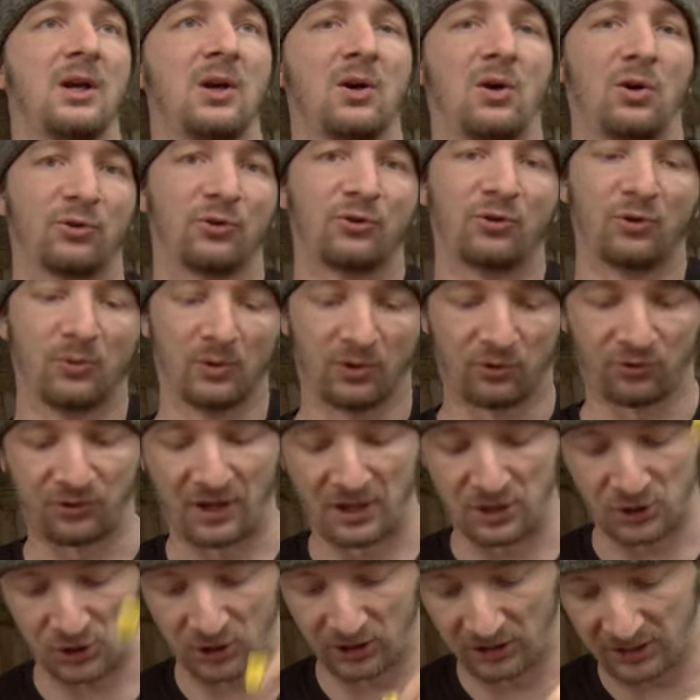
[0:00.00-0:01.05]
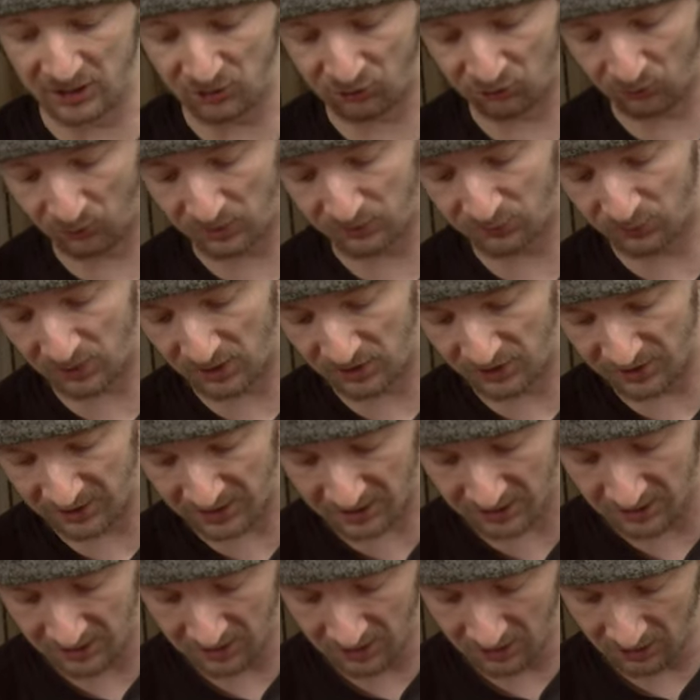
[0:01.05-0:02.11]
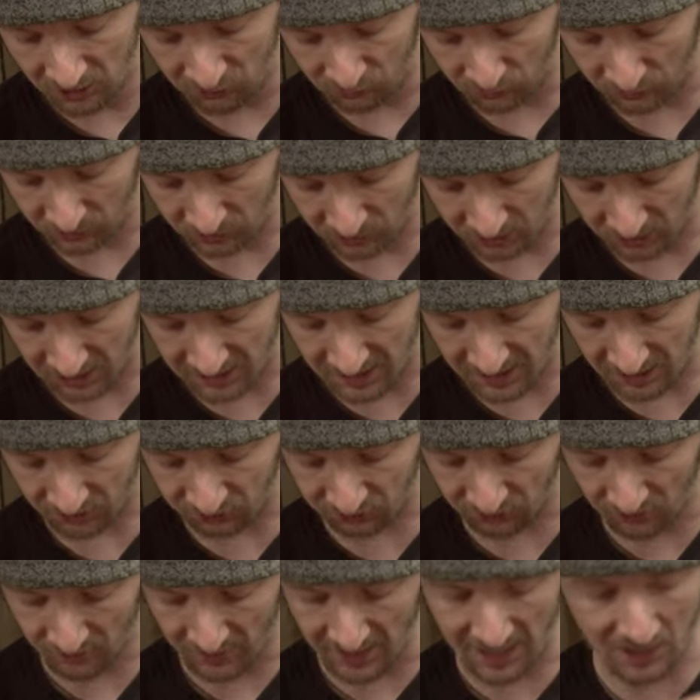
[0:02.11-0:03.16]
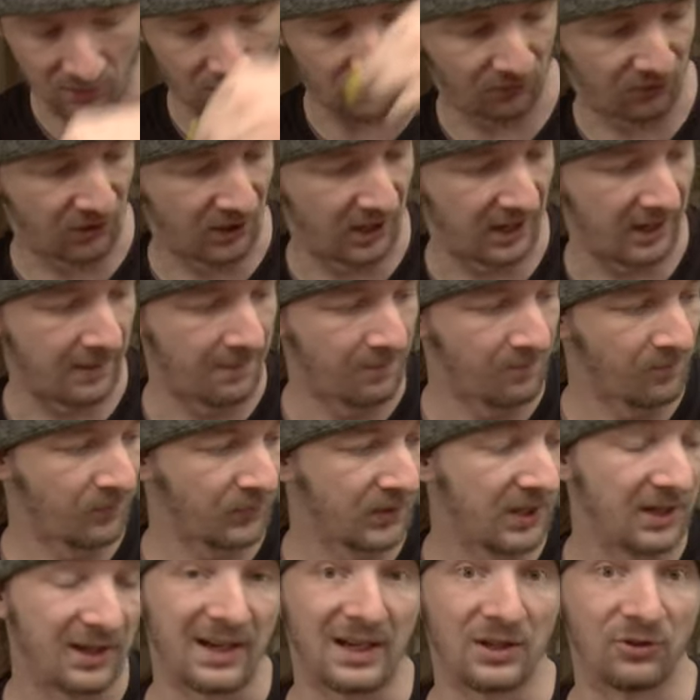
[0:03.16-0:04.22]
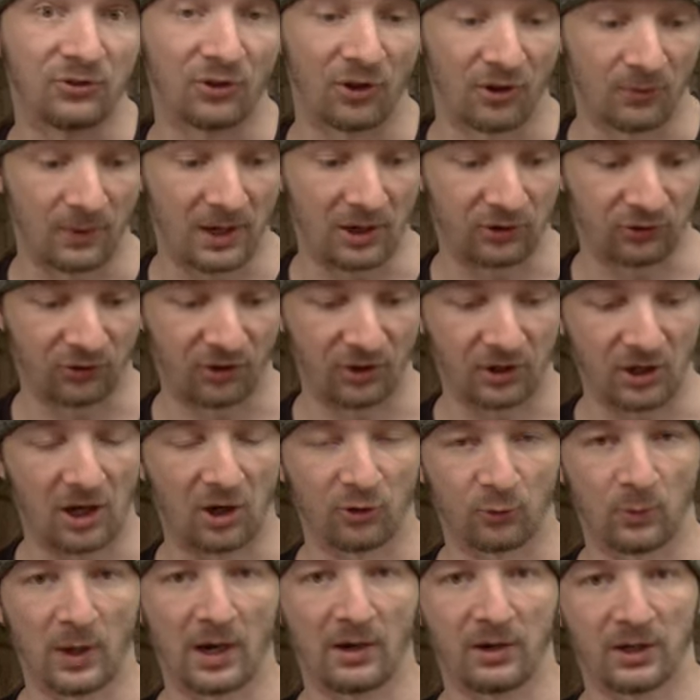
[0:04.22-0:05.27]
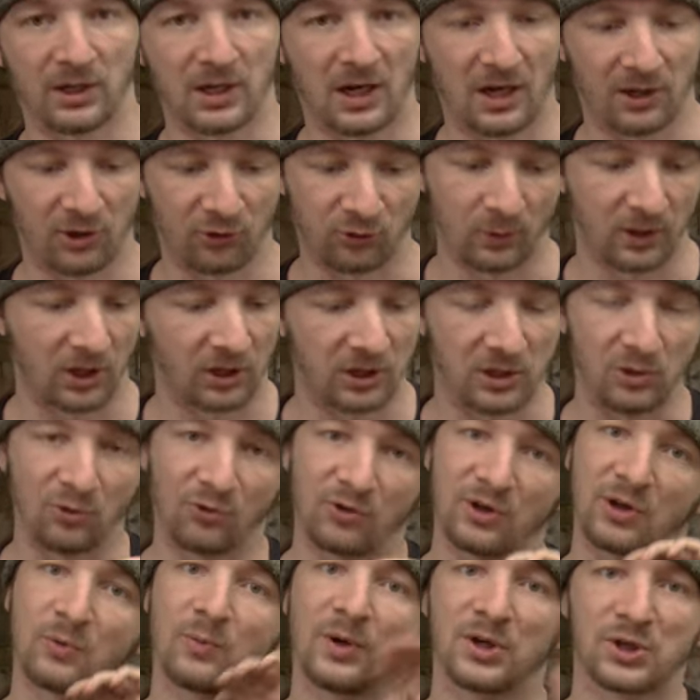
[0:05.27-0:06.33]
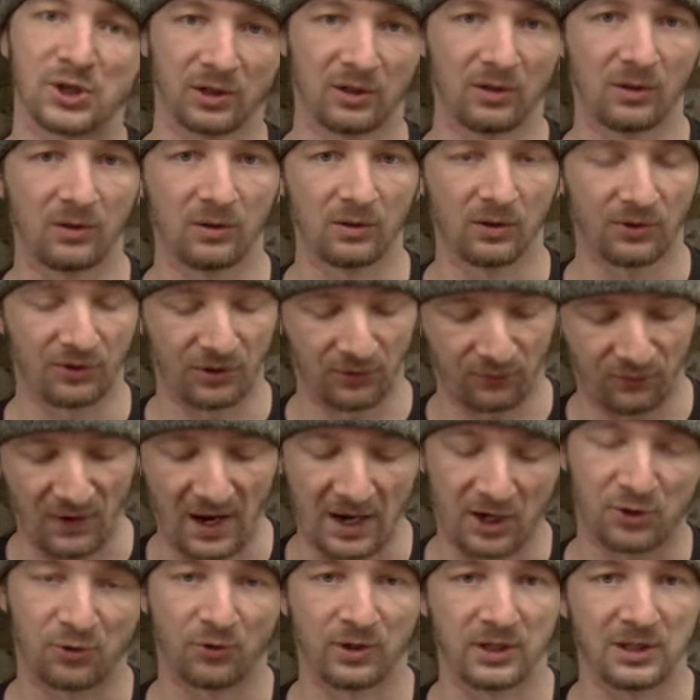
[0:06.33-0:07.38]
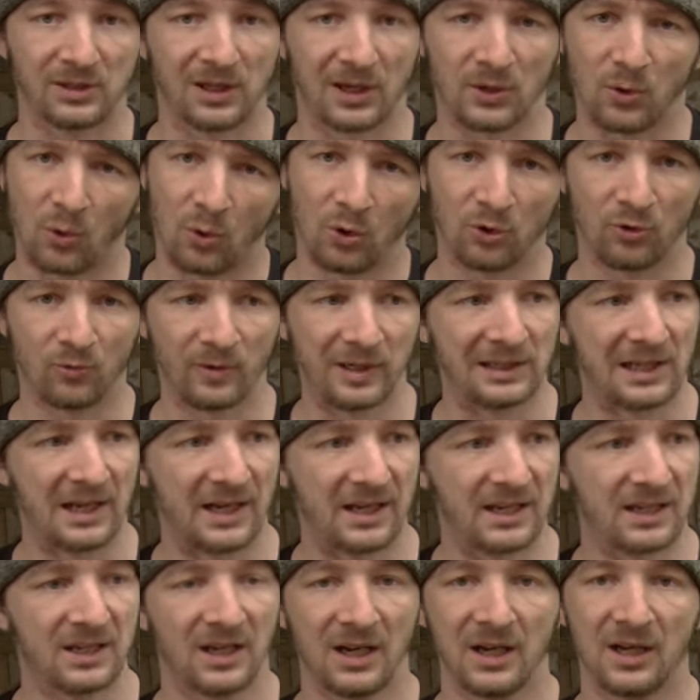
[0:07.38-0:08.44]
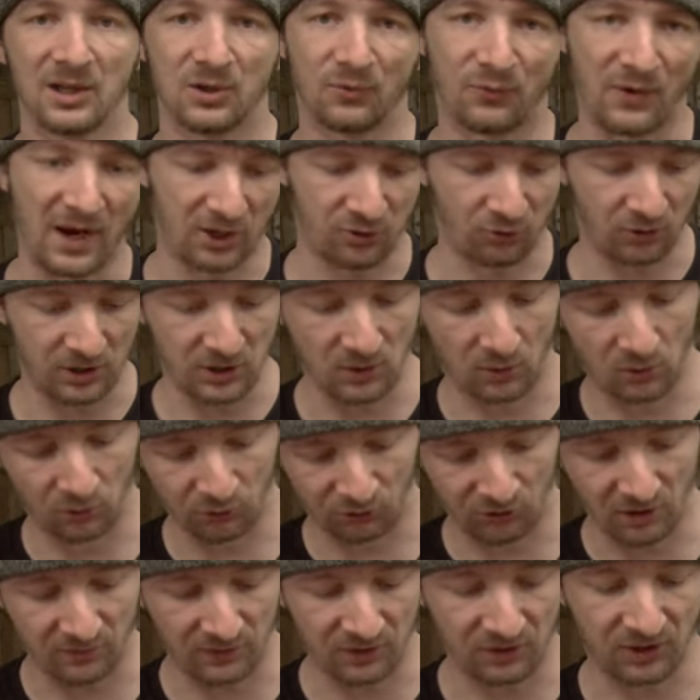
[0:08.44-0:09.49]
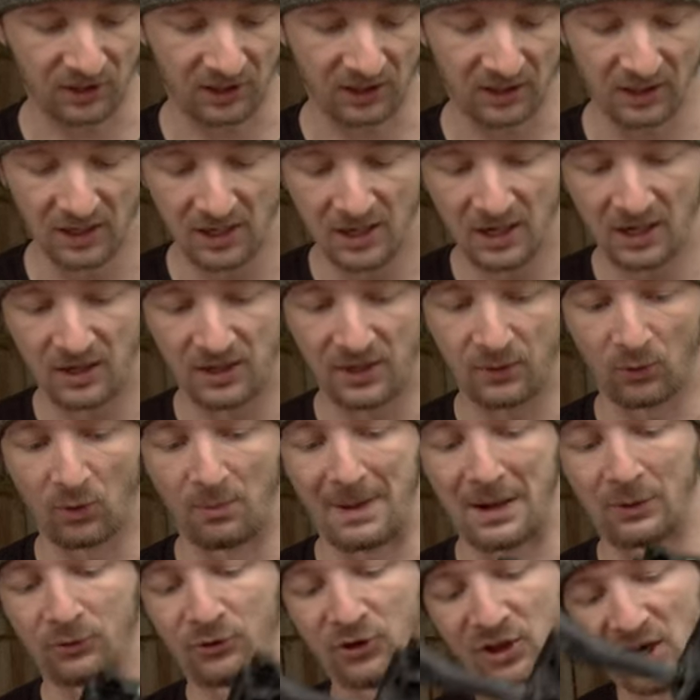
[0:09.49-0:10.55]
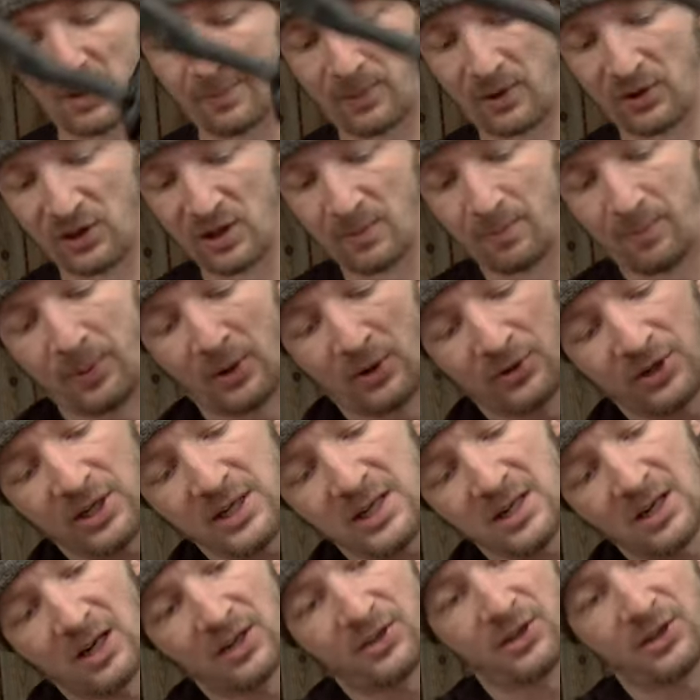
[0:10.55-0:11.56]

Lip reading: onto two extension leads that we've run there. So we're going to connect out of there into the rest of the car's wiring harness. We're going to use the original, the factory like horn relay, the factory horns and everything. They're all mounted up on the body. I